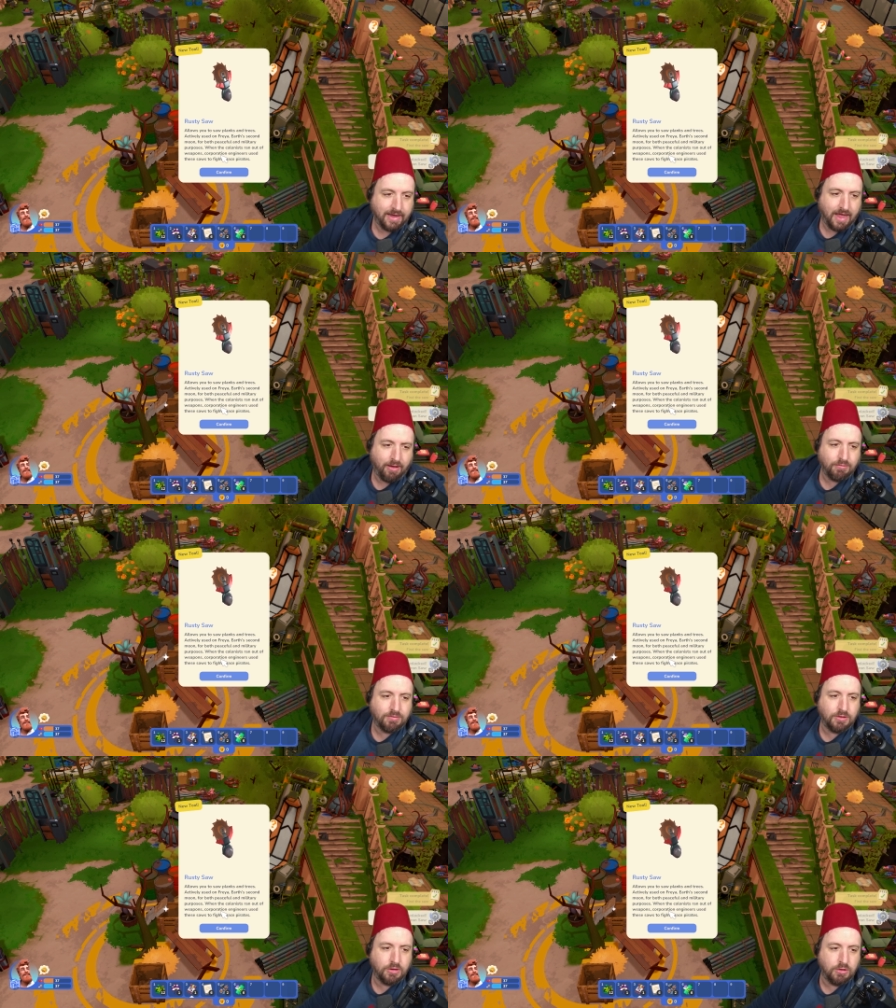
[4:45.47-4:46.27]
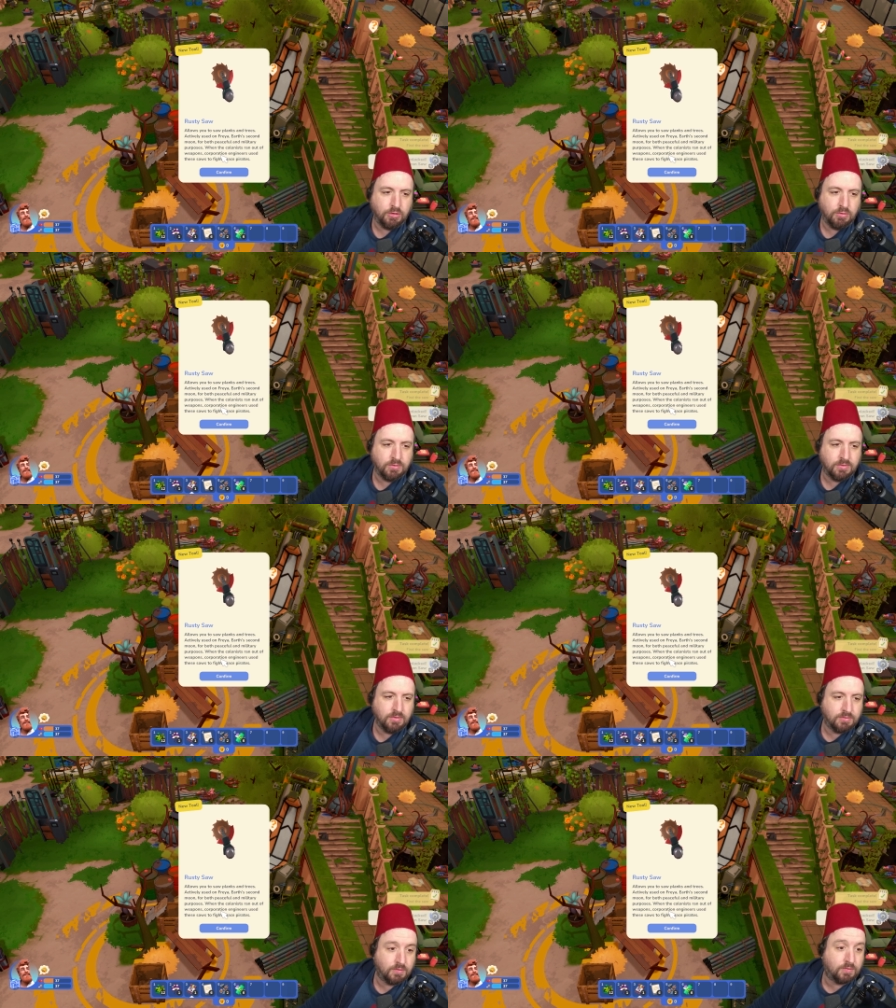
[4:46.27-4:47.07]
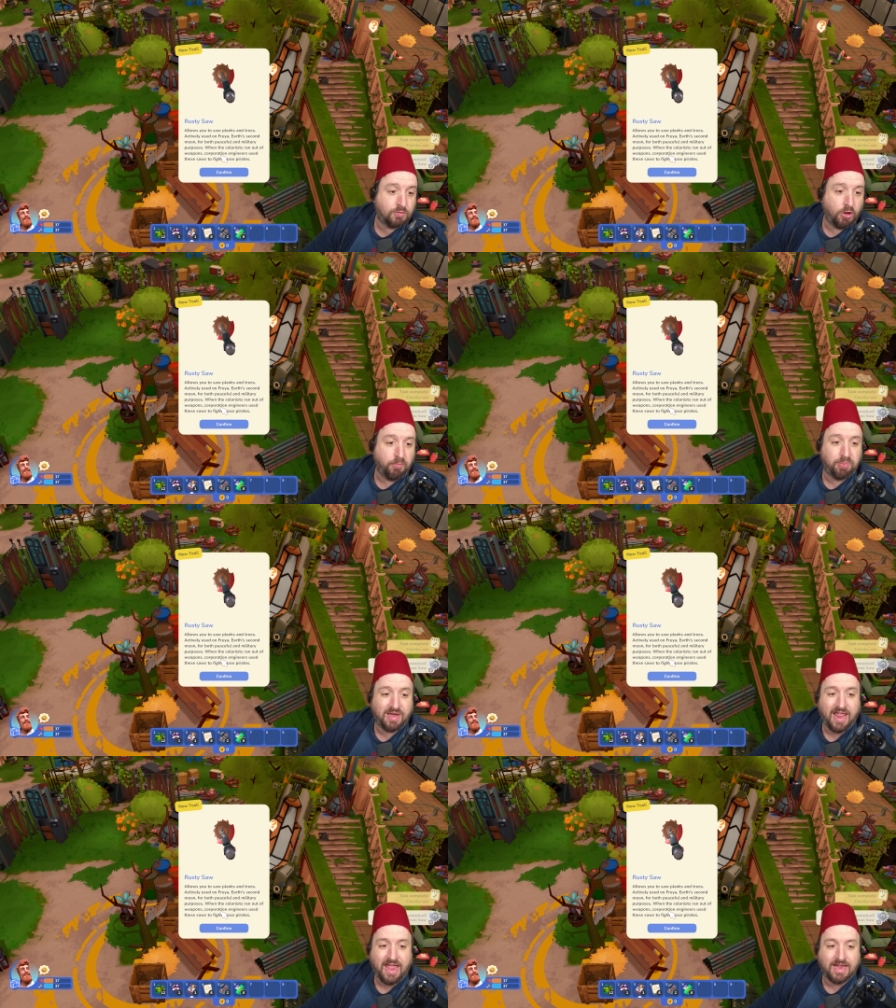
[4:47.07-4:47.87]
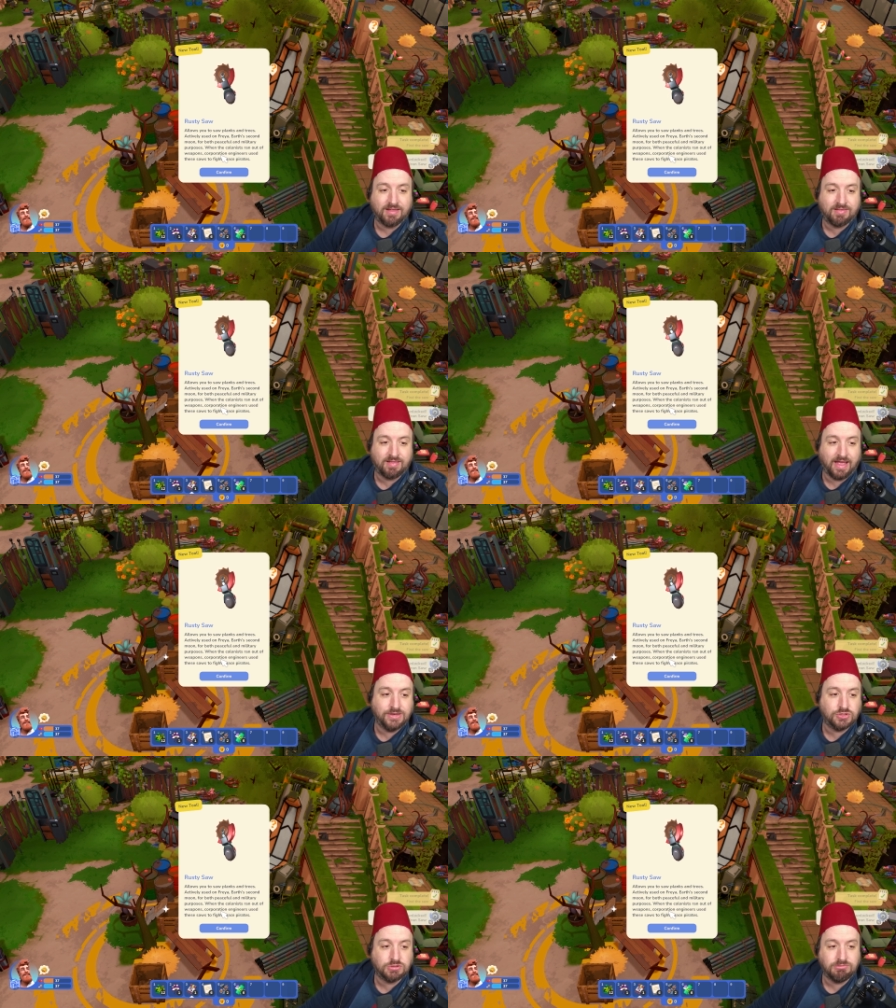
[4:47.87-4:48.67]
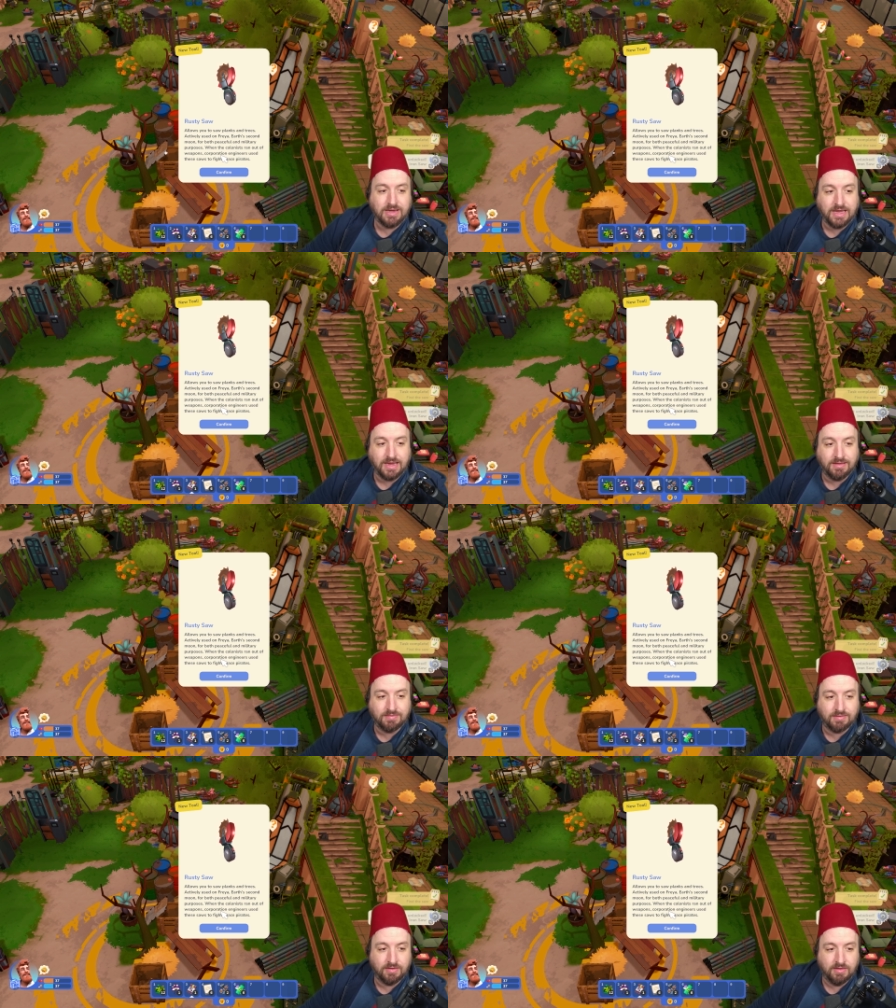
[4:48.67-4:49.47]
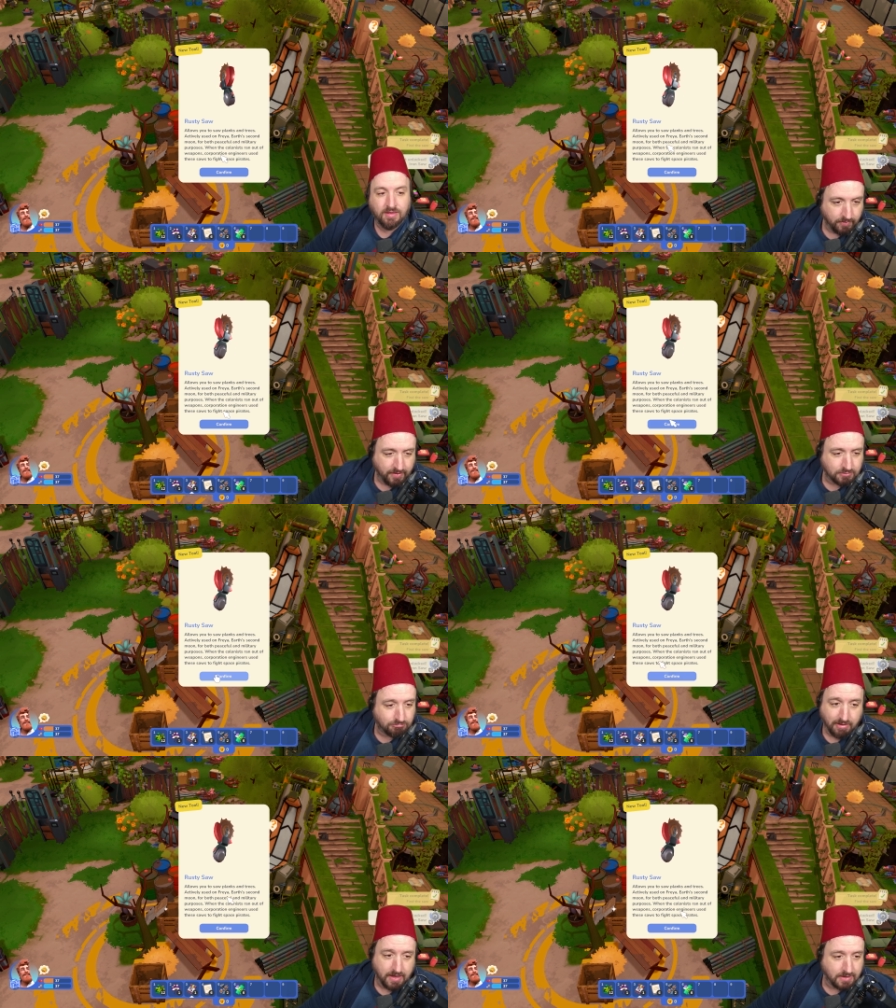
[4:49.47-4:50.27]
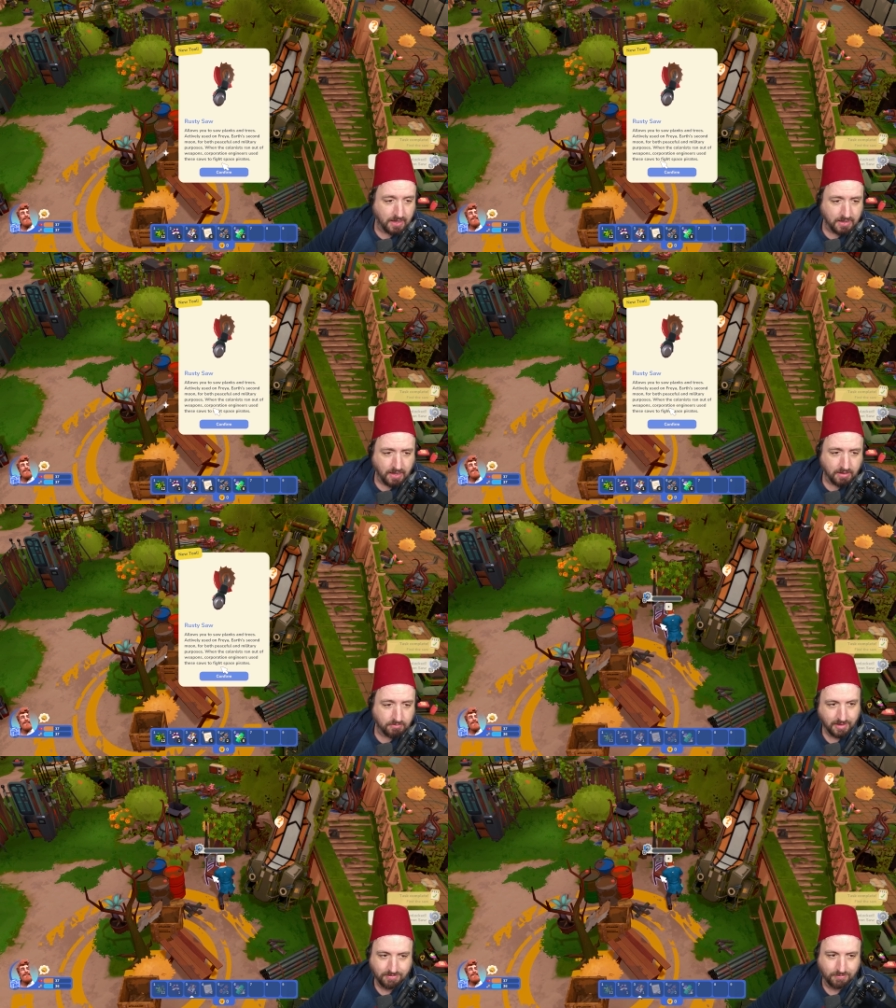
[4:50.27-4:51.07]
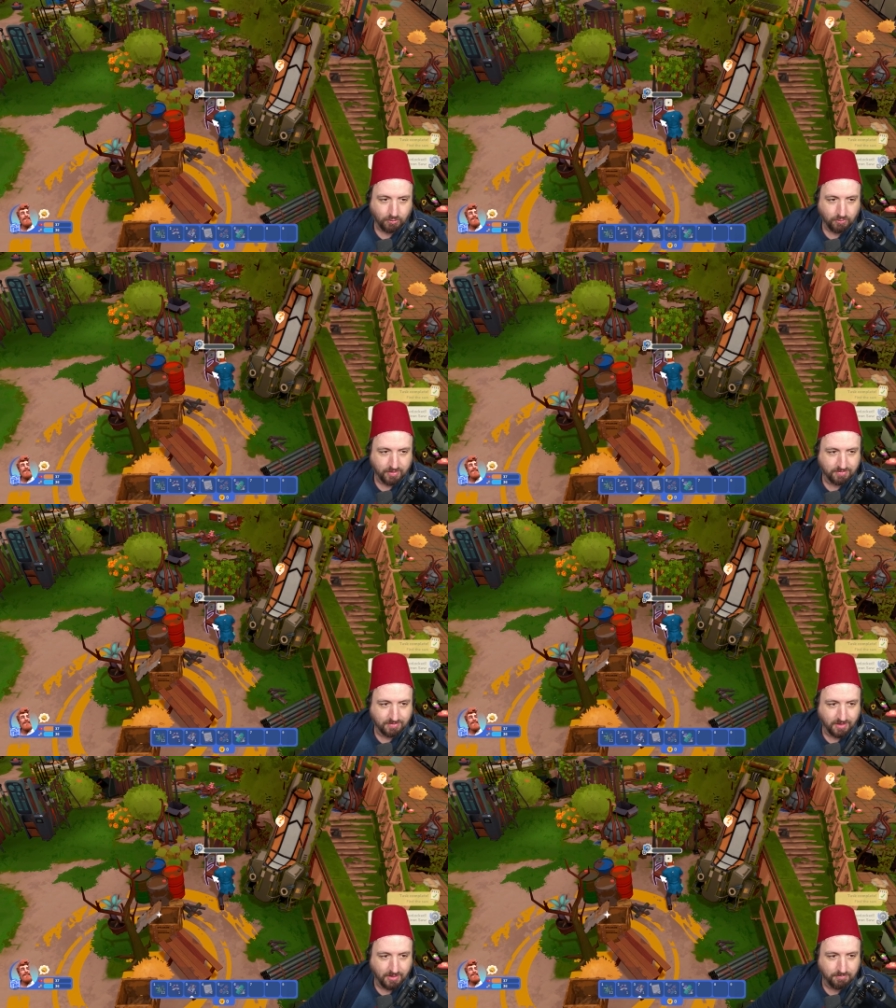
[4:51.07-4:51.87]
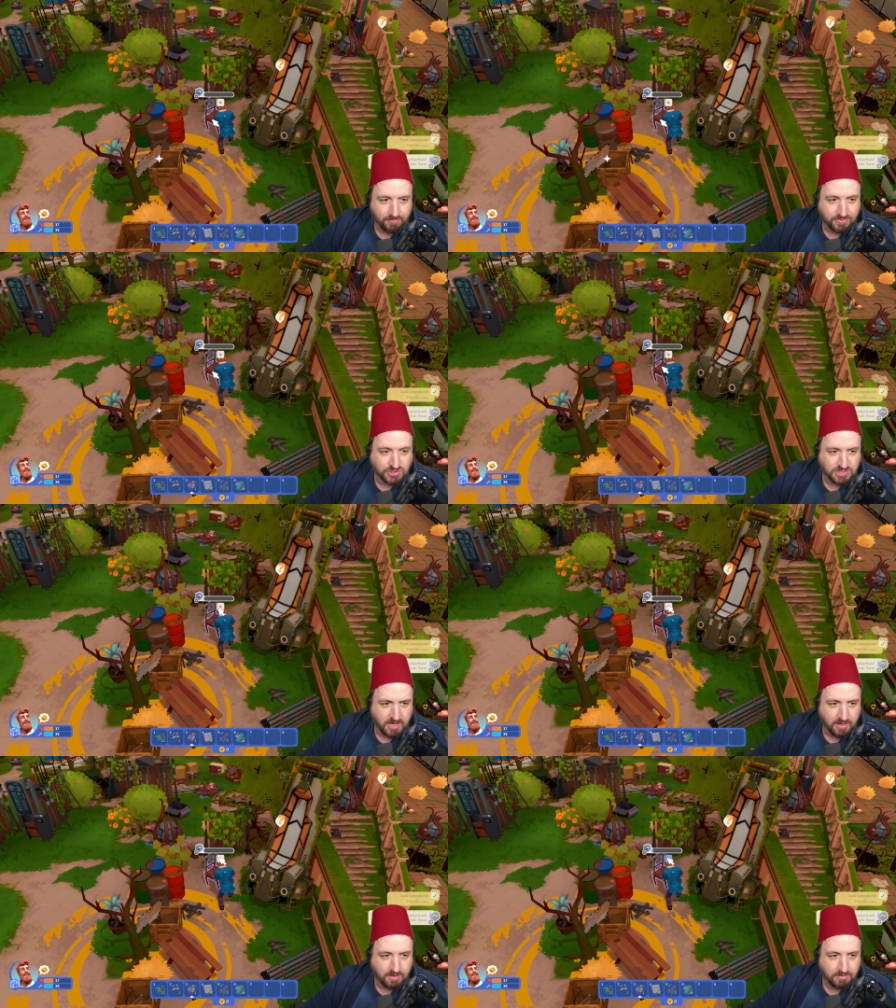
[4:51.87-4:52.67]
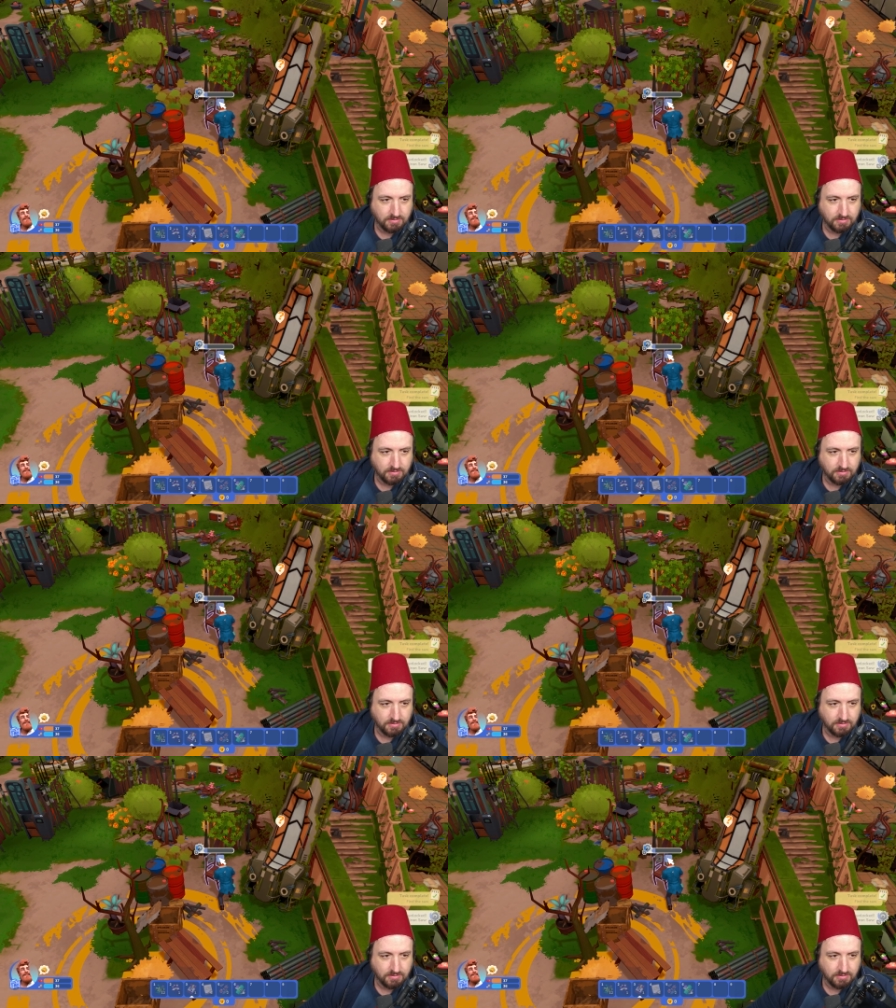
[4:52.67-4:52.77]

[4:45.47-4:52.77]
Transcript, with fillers: Allows you to saw planks and trees. That's great. Yeah. Let's saw this chair.